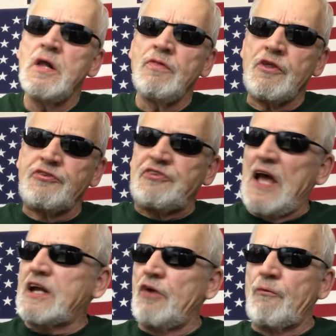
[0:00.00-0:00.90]
the
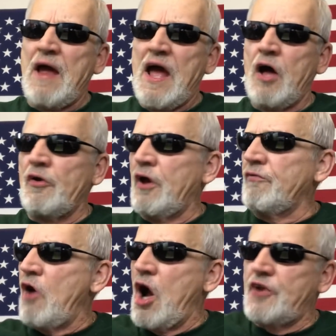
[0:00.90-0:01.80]
second round
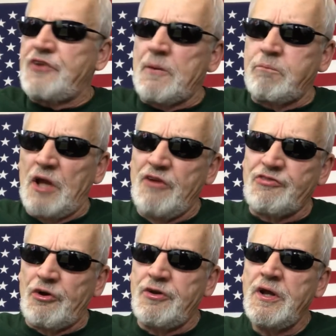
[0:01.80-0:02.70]
of Arctic
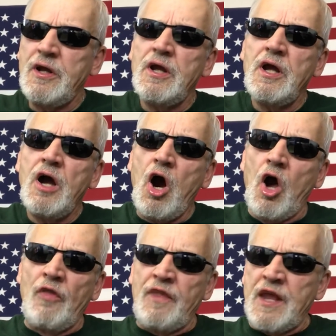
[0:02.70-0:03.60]
blizzard
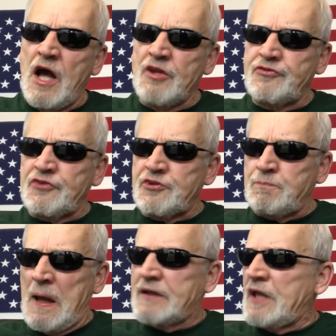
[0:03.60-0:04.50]
on the
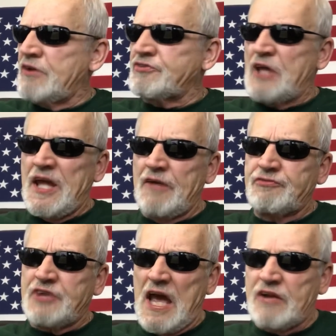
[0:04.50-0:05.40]
unsuspecting state of
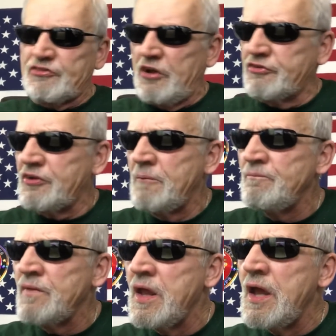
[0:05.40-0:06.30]
Texas,
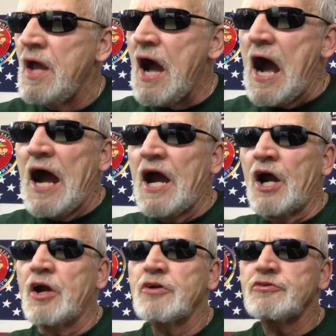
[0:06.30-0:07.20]

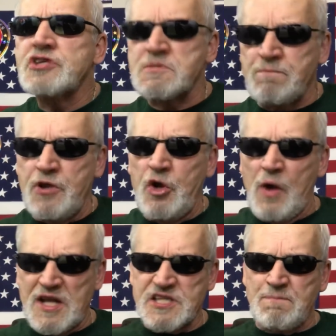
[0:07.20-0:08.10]
our
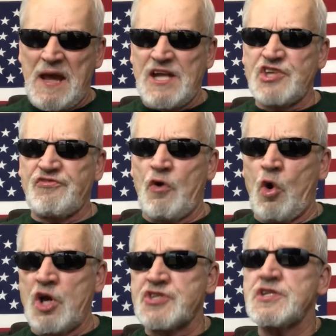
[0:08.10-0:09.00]
U.S. Space
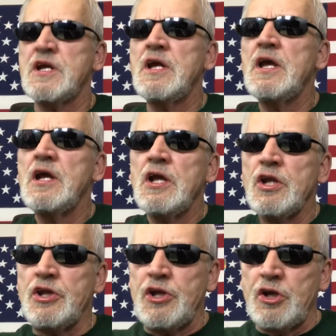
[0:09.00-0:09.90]
Force
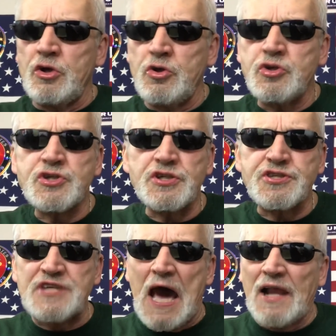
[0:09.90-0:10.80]
used
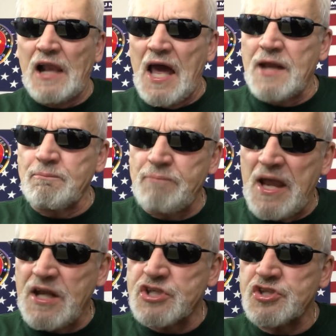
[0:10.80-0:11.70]

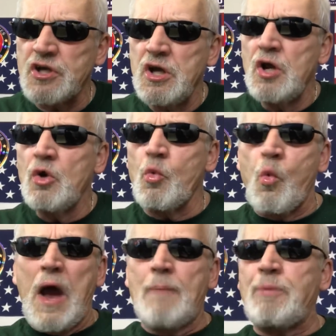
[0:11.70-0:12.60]
satellite-based
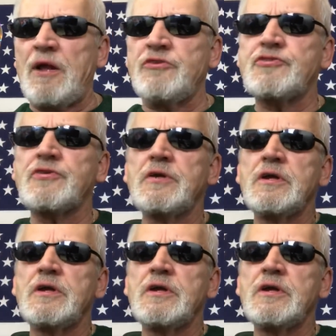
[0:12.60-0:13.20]
weapons